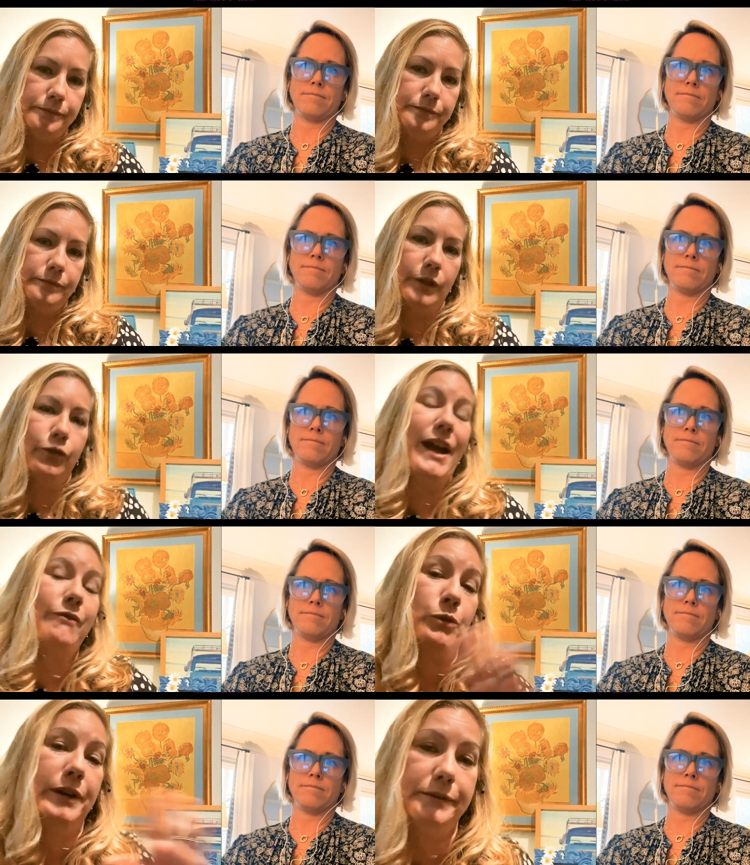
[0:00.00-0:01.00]

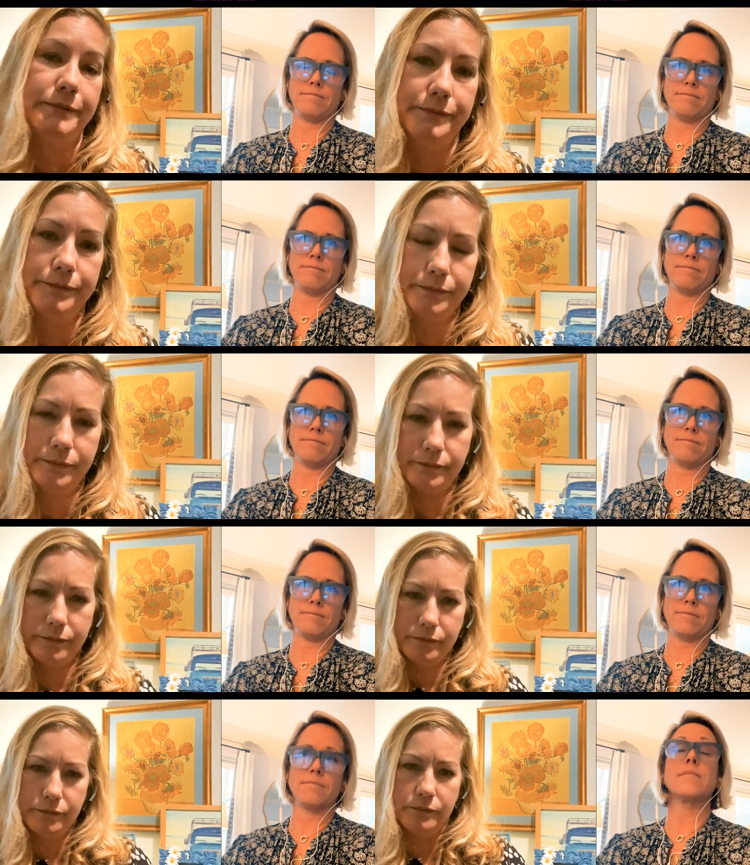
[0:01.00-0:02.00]

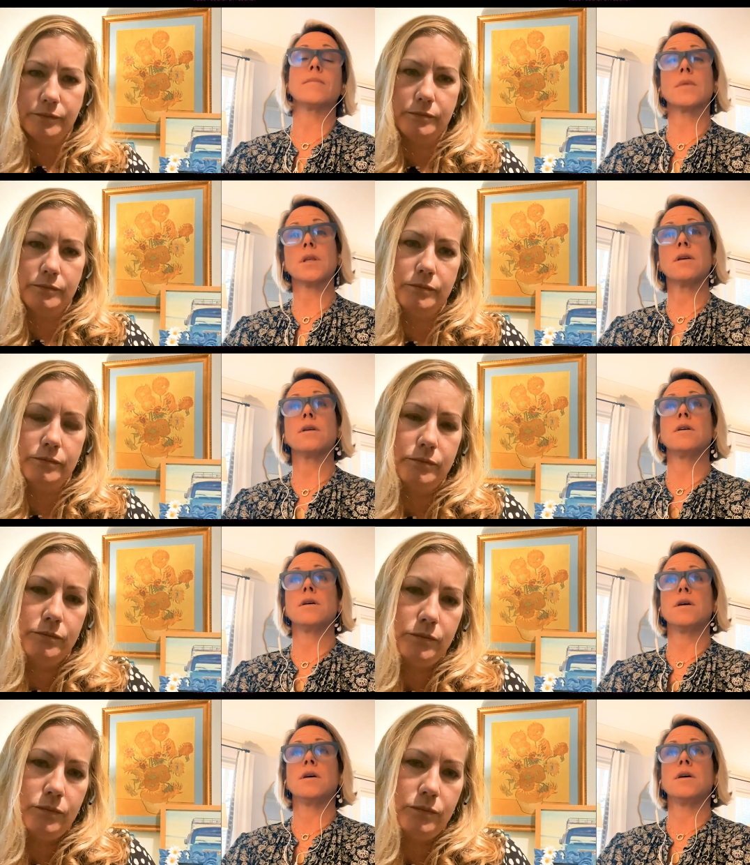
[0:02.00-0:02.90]
(no one is talking)